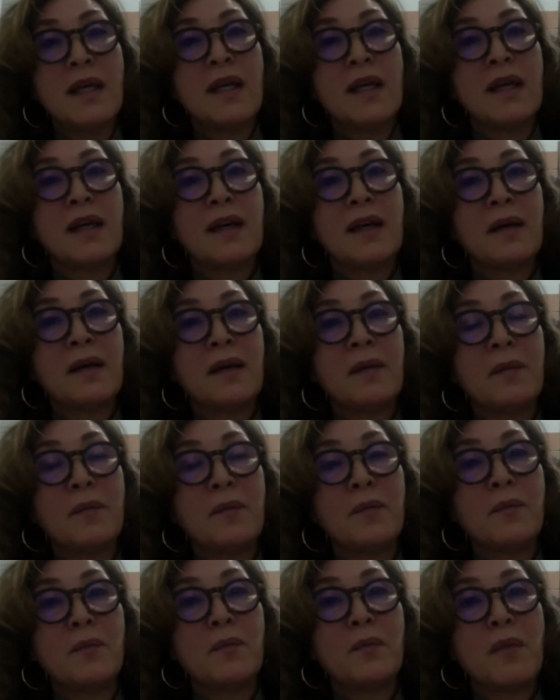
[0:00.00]

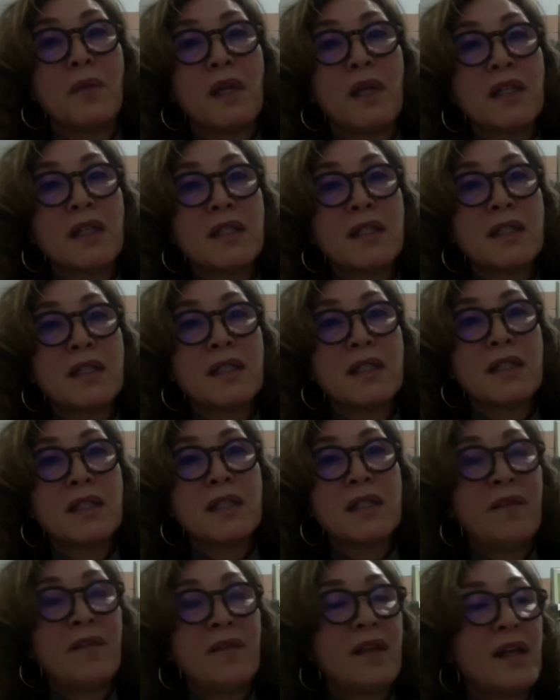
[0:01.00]
I
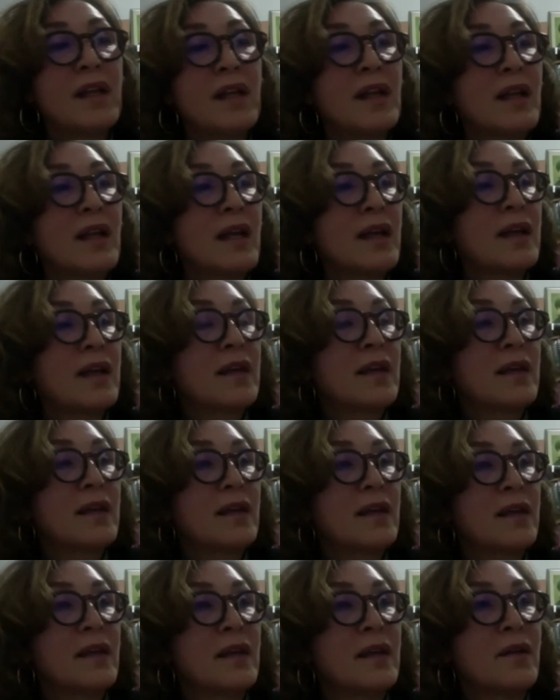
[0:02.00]
felt like
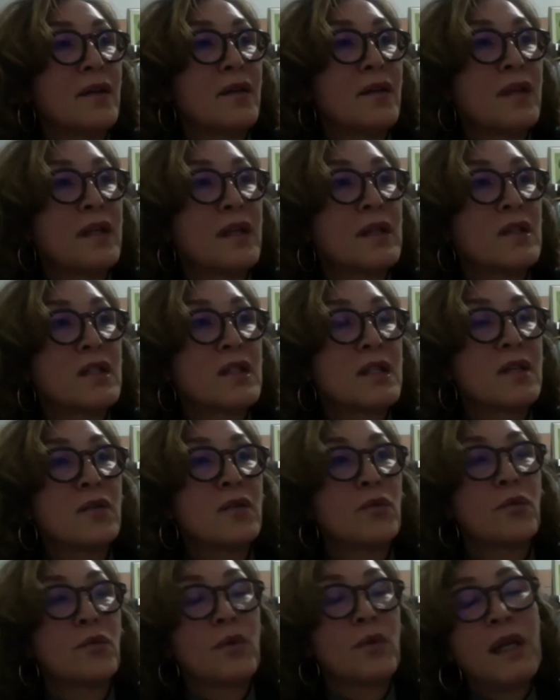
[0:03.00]
there is a
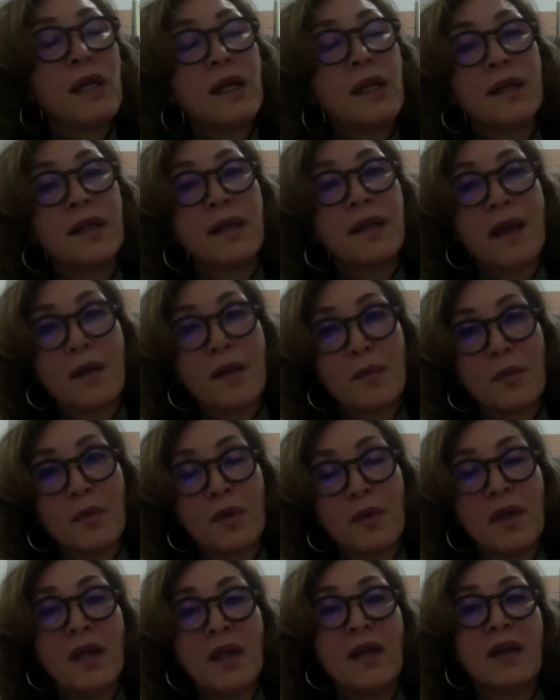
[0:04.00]
real gap
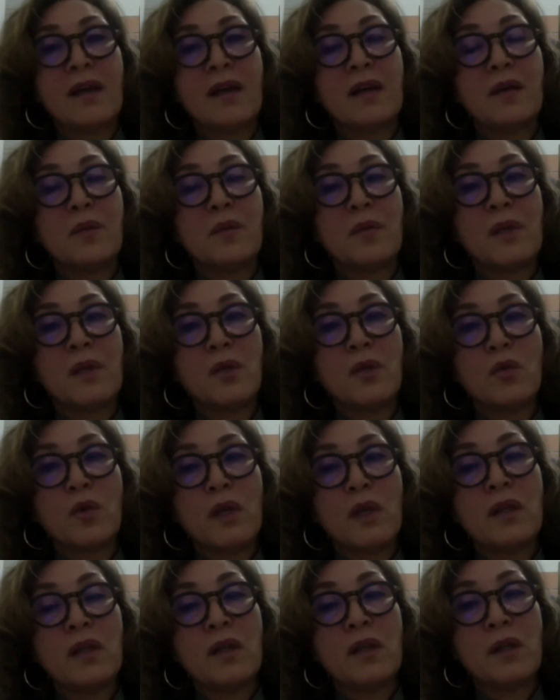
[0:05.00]
between
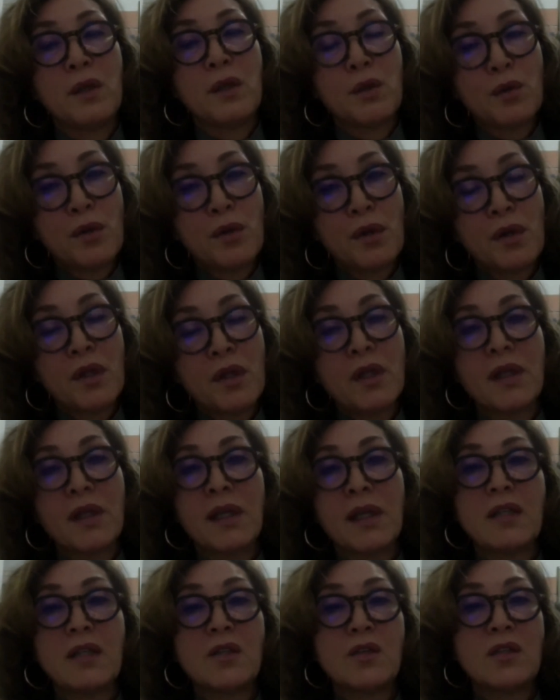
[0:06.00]
youth in
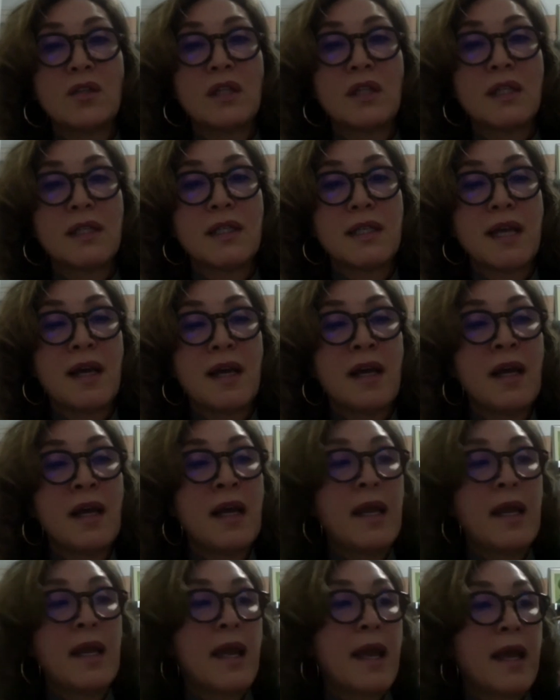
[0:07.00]
Tunisia
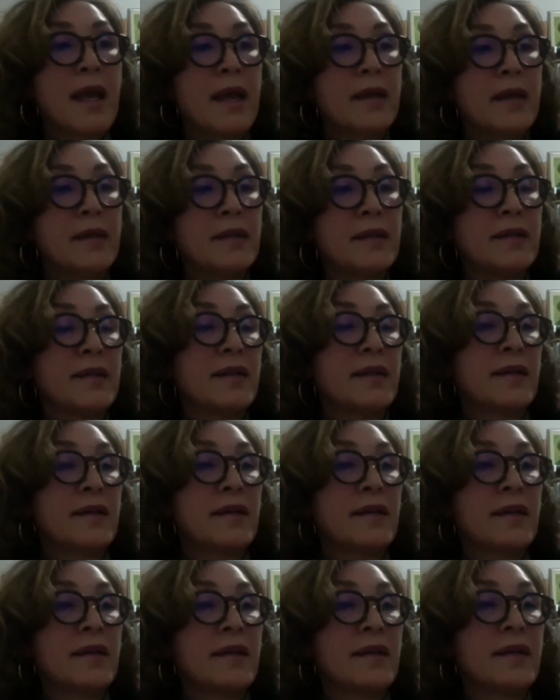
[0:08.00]
and
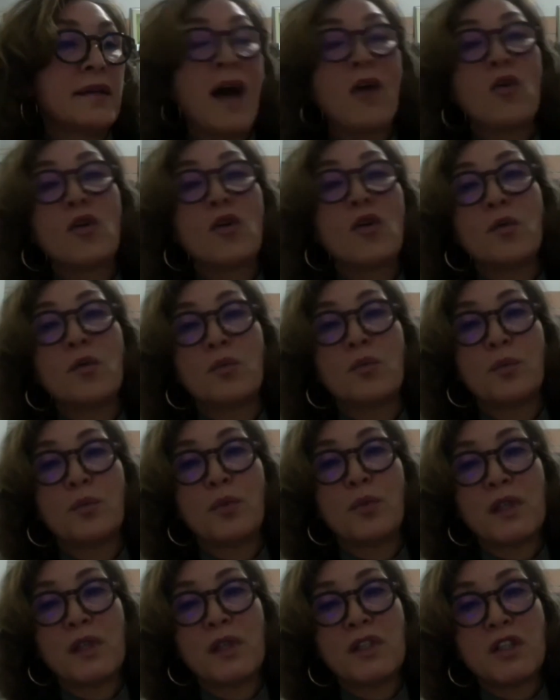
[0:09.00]
our
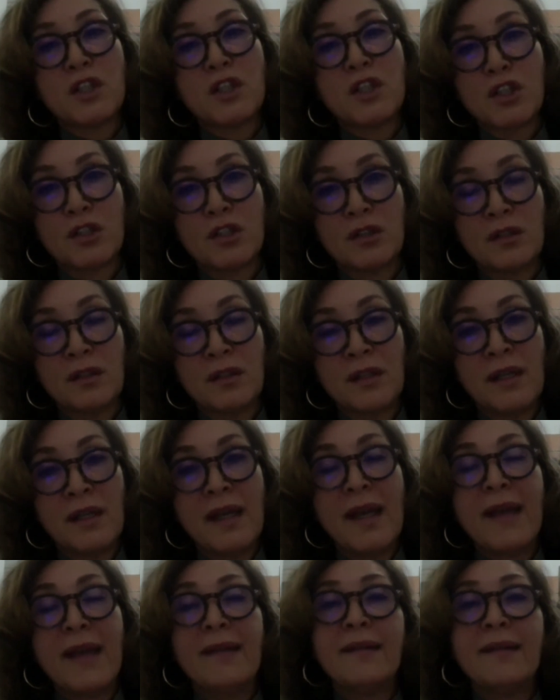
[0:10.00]
politicians.
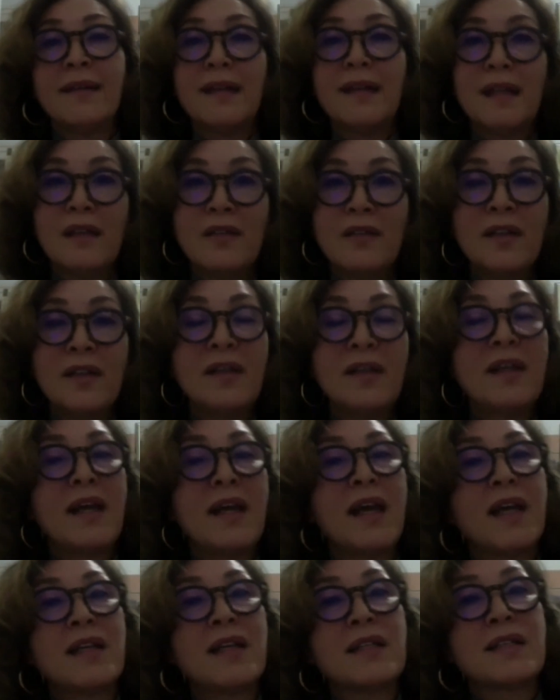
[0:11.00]
And even
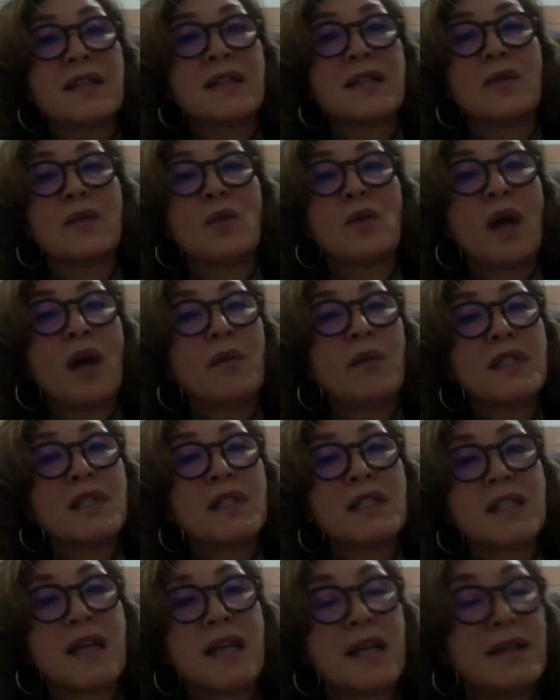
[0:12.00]
as Mohamed
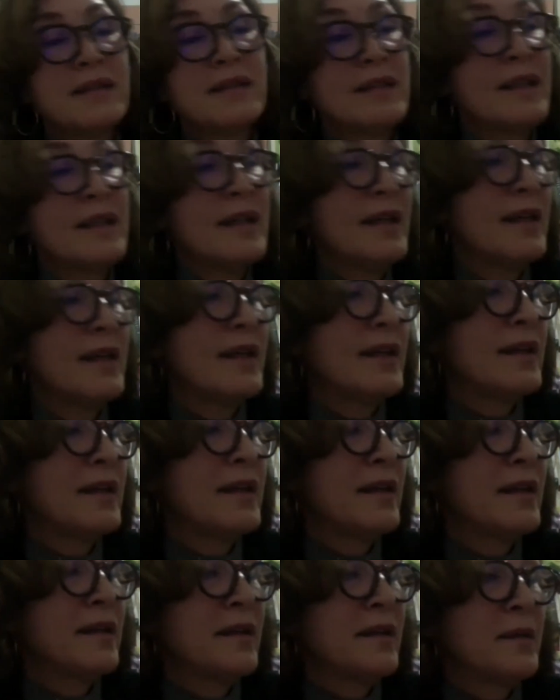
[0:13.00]
said,
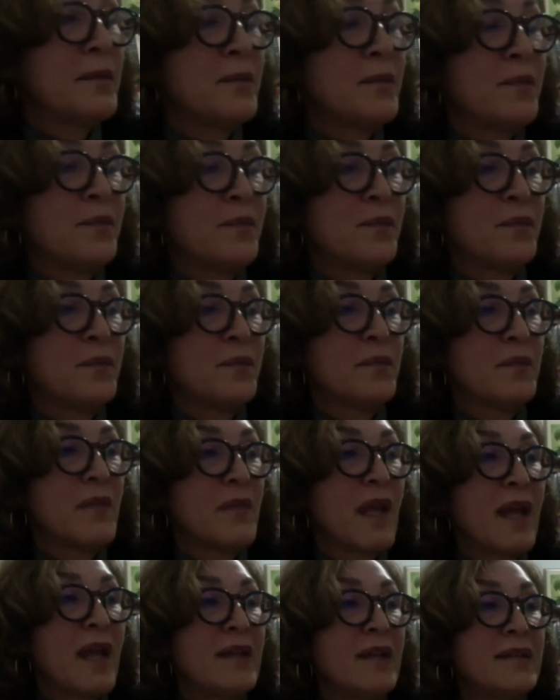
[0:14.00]

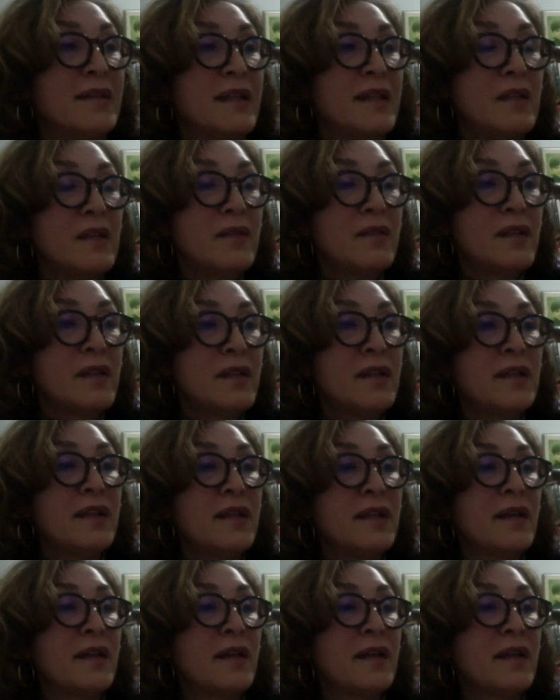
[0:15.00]
and even